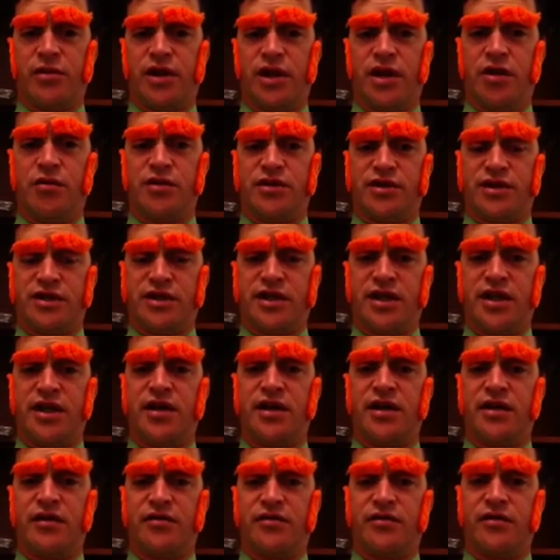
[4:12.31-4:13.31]
and he was
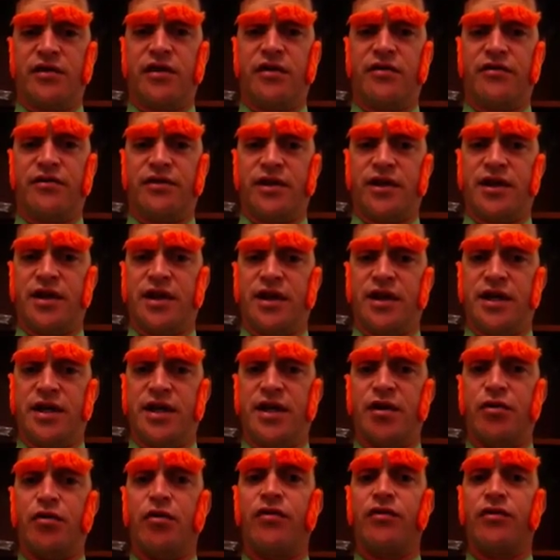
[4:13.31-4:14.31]
standing in front of the
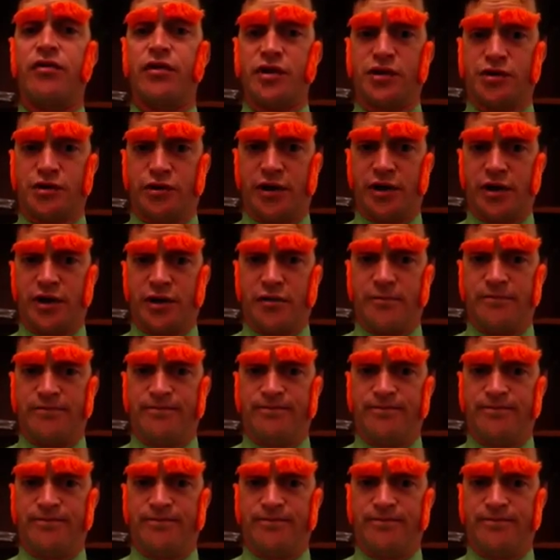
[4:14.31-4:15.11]
refrigerator.